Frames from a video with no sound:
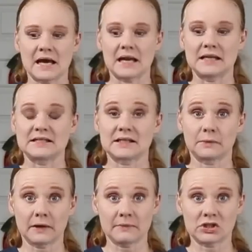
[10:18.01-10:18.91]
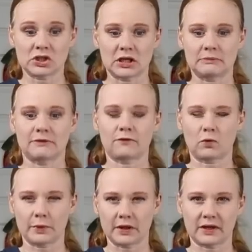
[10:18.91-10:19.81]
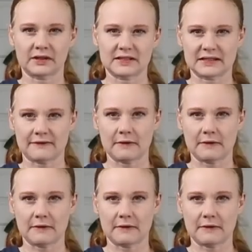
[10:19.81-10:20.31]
And I did want to mention before we look at the stuff